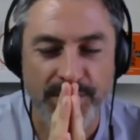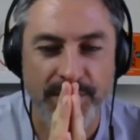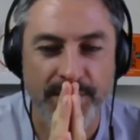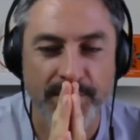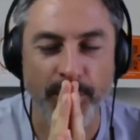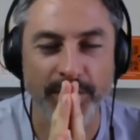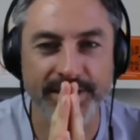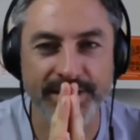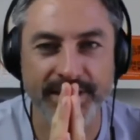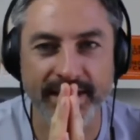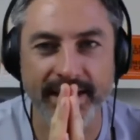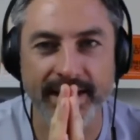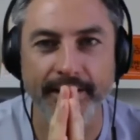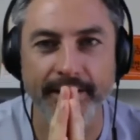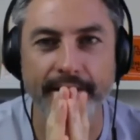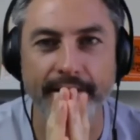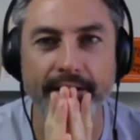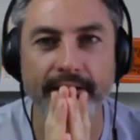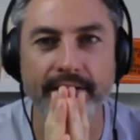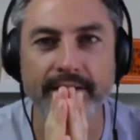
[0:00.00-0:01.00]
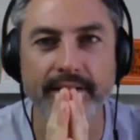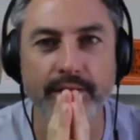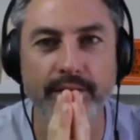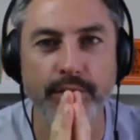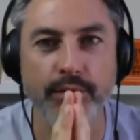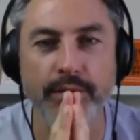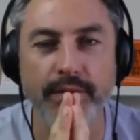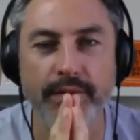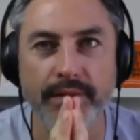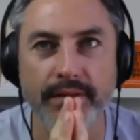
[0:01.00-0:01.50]
Once again,
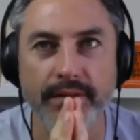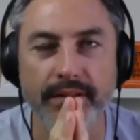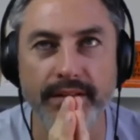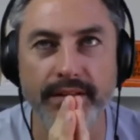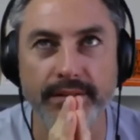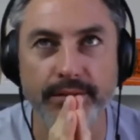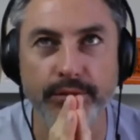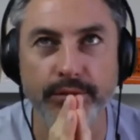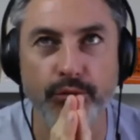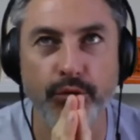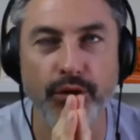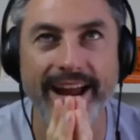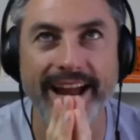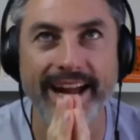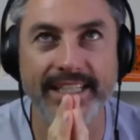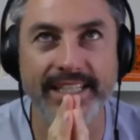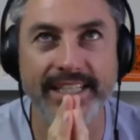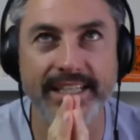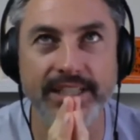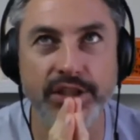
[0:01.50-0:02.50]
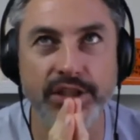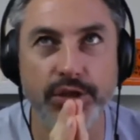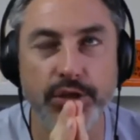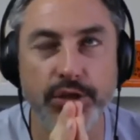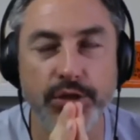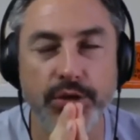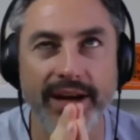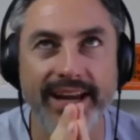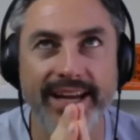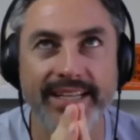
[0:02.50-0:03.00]
reacting
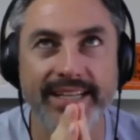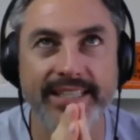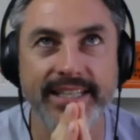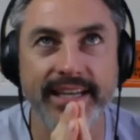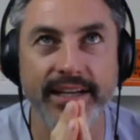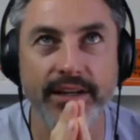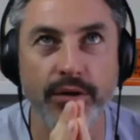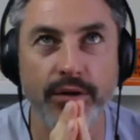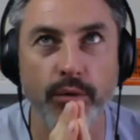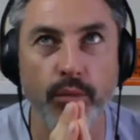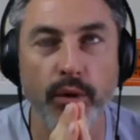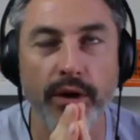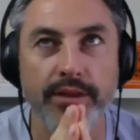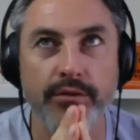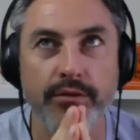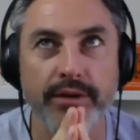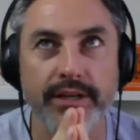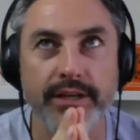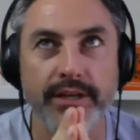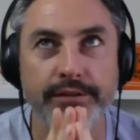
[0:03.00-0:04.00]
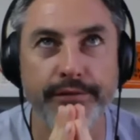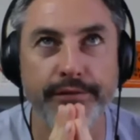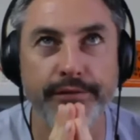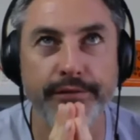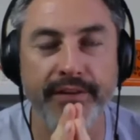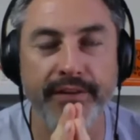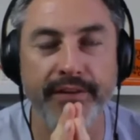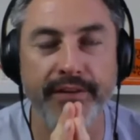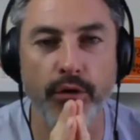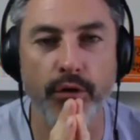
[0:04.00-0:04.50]
to a deal, whether it's
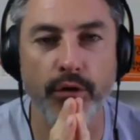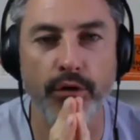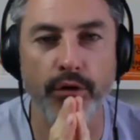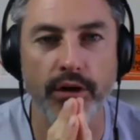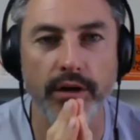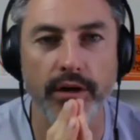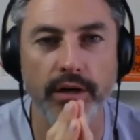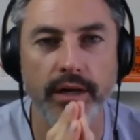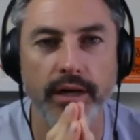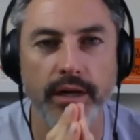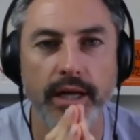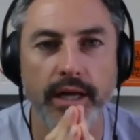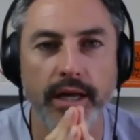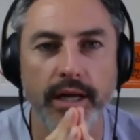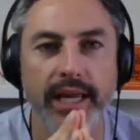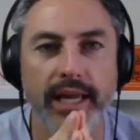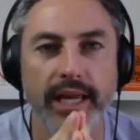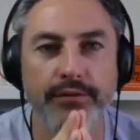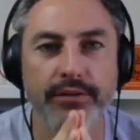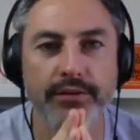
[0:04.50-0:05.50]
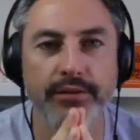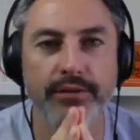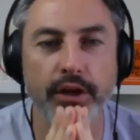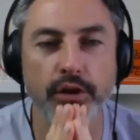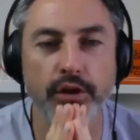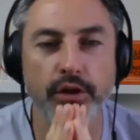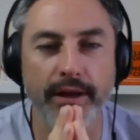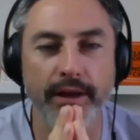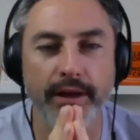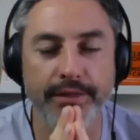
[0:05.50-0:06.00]
fair or not, even though you
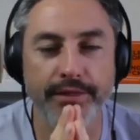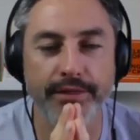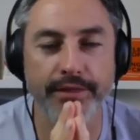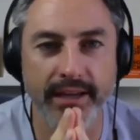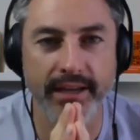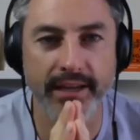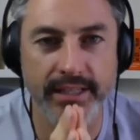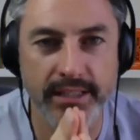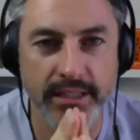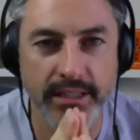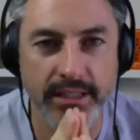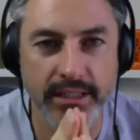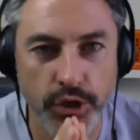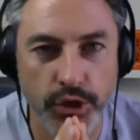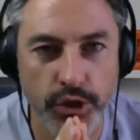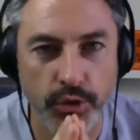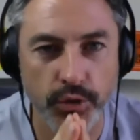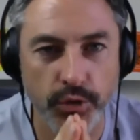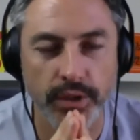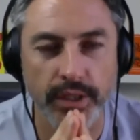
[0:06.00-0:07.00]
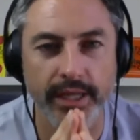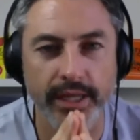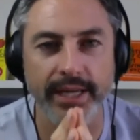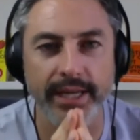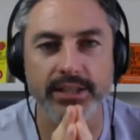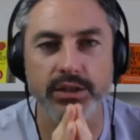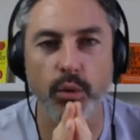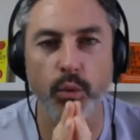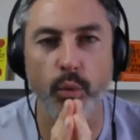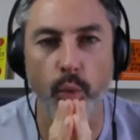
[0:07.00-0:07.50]
might think it's logical, it
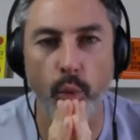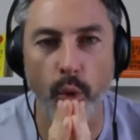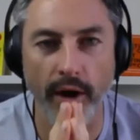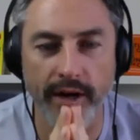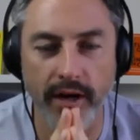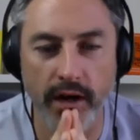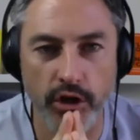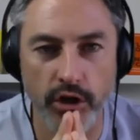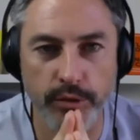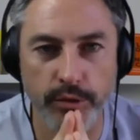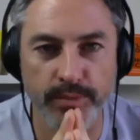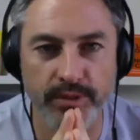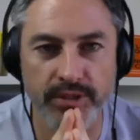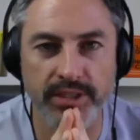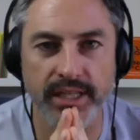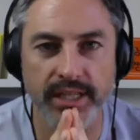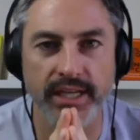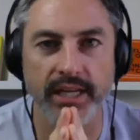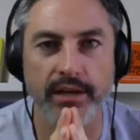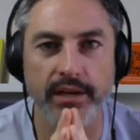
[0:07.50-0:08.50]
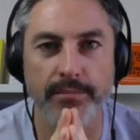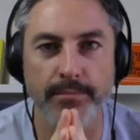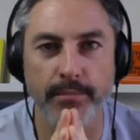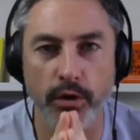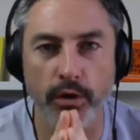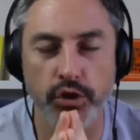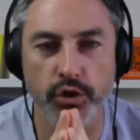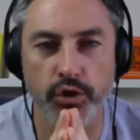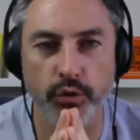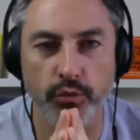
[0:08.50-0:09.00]
is a 100%
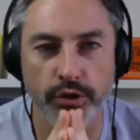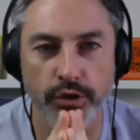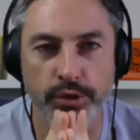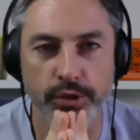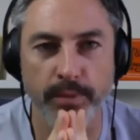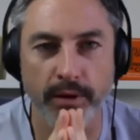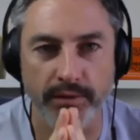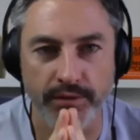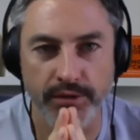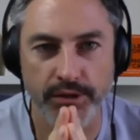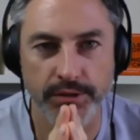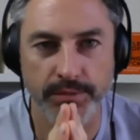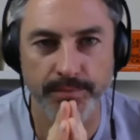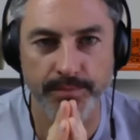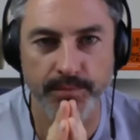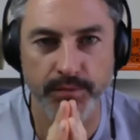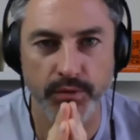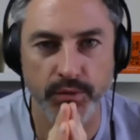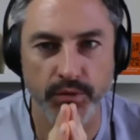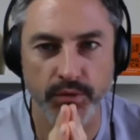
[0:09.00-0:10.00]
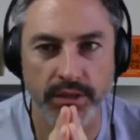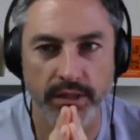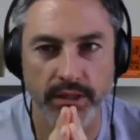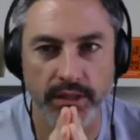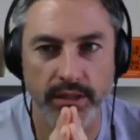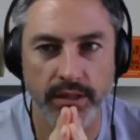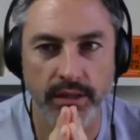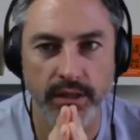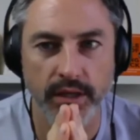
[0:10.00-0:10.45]
emotional response. Okay.